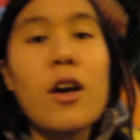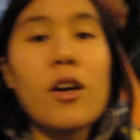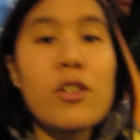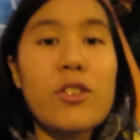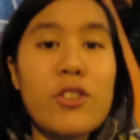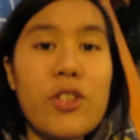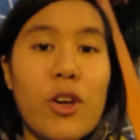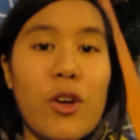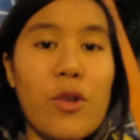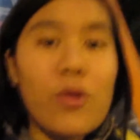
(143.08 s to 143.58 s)

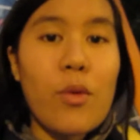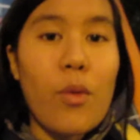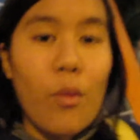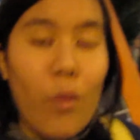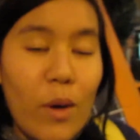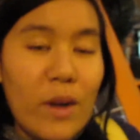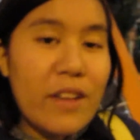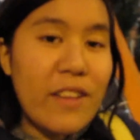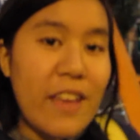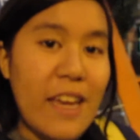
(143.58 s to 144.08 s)
So
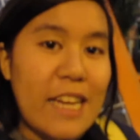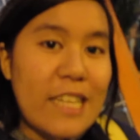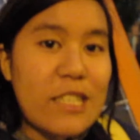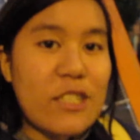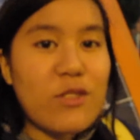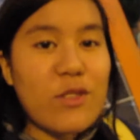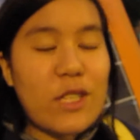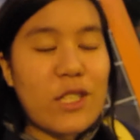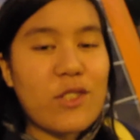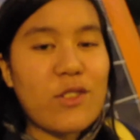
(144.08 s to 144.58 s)
one of the
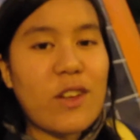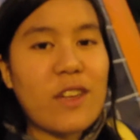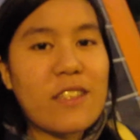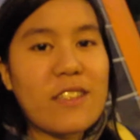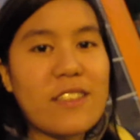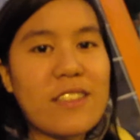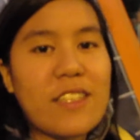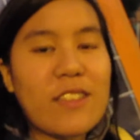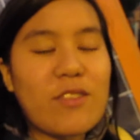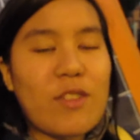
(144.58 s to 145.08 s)
Asian
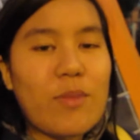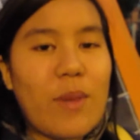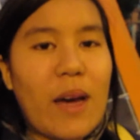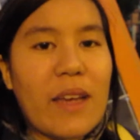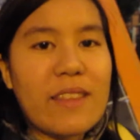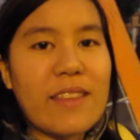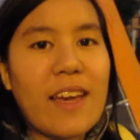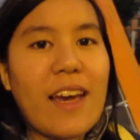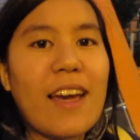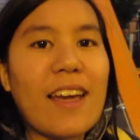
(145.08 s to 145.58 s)
restaurants in
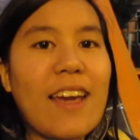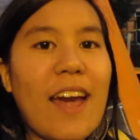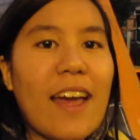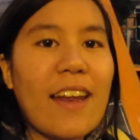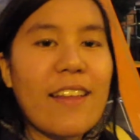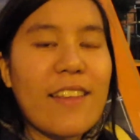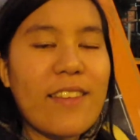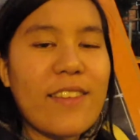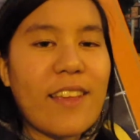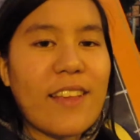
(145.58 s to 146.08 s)
Rabat that
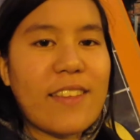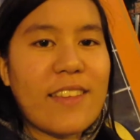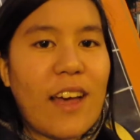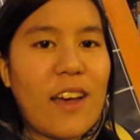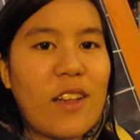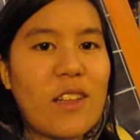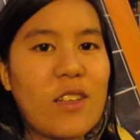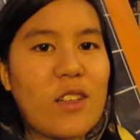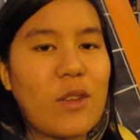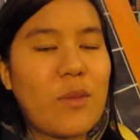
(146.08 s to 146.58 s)
kind of sticks
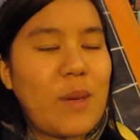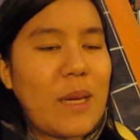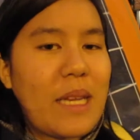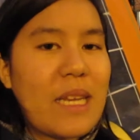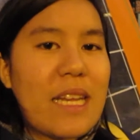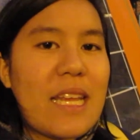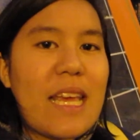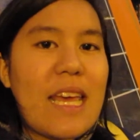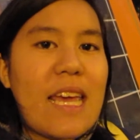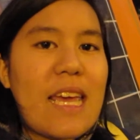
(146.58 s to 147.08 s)
out a little bit
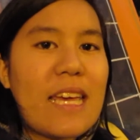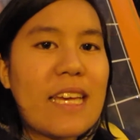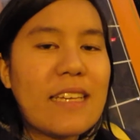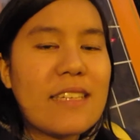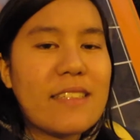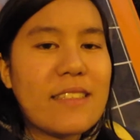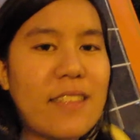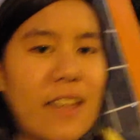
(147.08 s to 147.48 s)
is